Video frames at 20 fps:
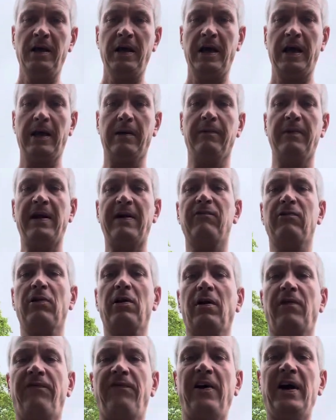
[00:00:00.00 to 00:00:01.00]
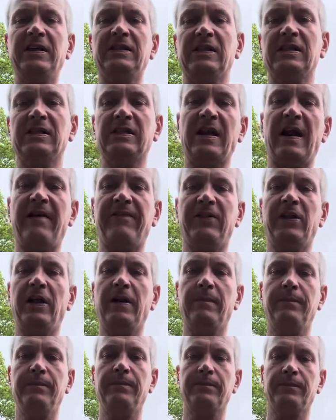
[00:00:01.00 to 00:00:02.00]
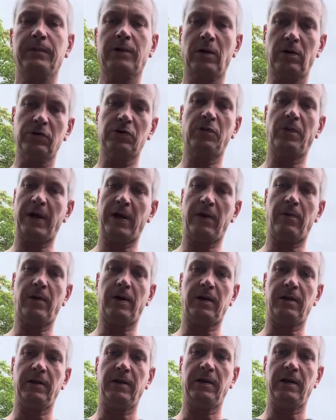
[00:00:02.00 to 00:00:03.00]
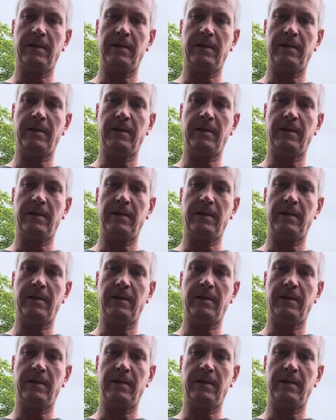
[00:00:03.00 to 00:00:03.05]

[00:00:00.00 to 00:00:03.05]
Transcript: And whenever little feist is left in them, goes away quickly.